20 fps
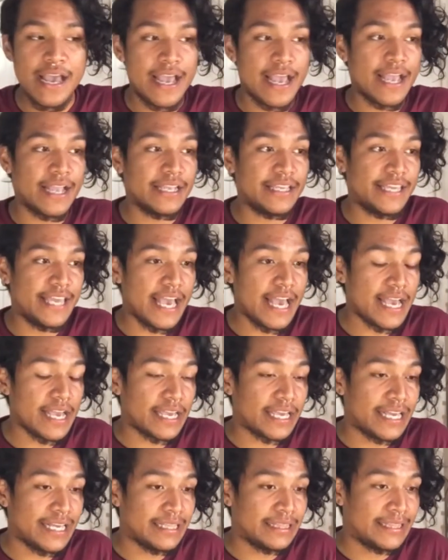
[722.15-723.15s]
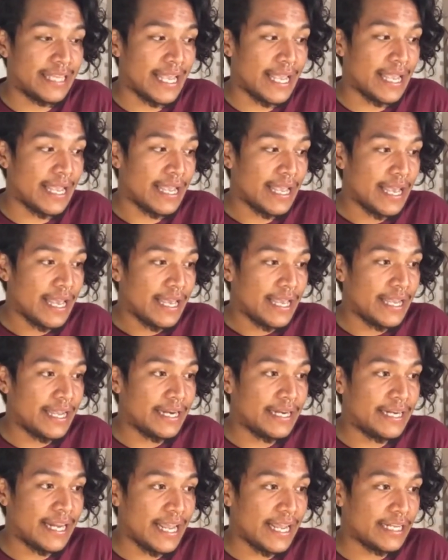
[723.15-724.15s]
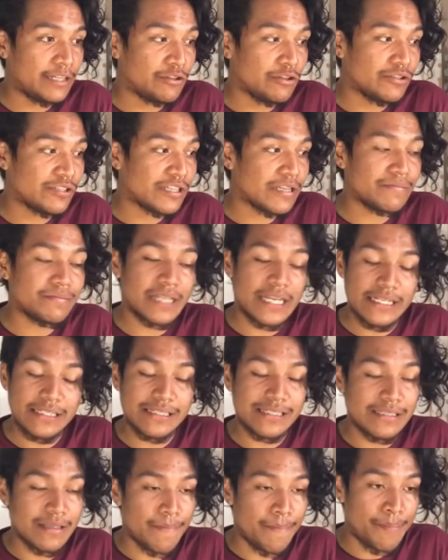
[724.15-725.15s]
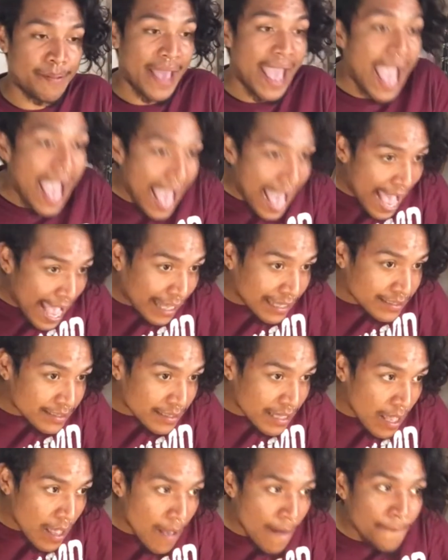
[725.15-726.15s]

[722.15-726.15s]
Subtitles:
And yeah, he did do some things in the past,